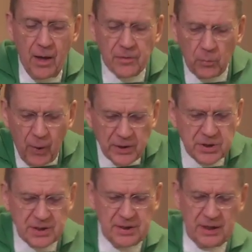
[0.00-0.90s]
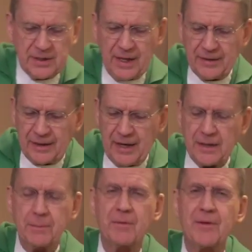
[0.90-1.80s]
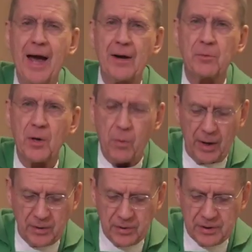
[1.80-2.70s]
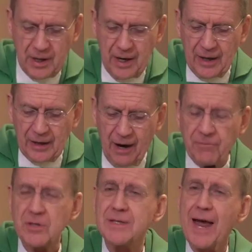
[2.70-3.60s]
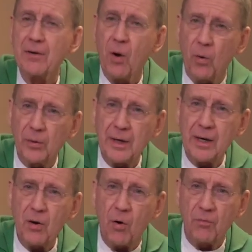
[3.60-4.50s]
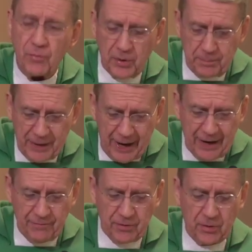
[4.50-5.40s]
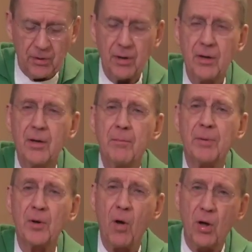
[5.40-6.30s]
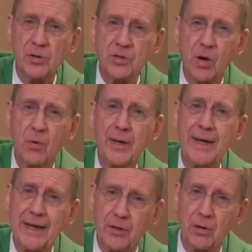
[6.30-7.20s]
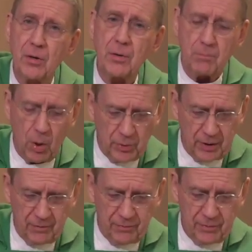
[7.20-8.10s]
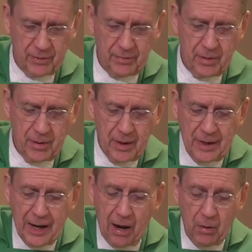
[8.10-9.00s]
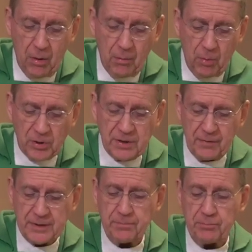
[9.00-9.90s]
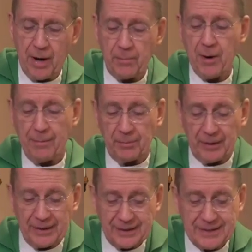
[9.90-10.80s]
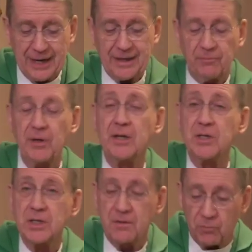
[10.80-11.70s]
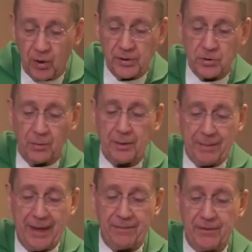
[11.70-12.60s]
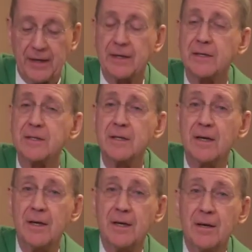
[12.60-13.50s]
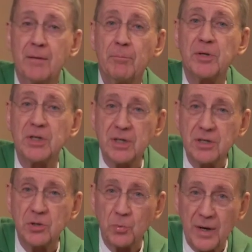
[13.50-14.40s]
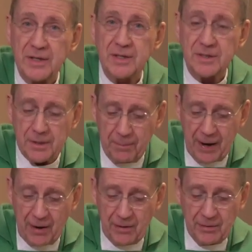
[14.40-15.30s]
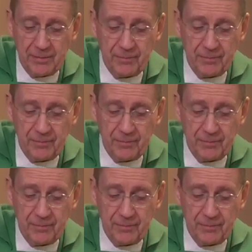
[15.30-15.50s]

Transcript: The righteousness that the kingdom of God requires covers not only overt behavior, but also inner motive. Now, most of us are probably content if we can just avoid doing bad things, but Jesus raises the bar.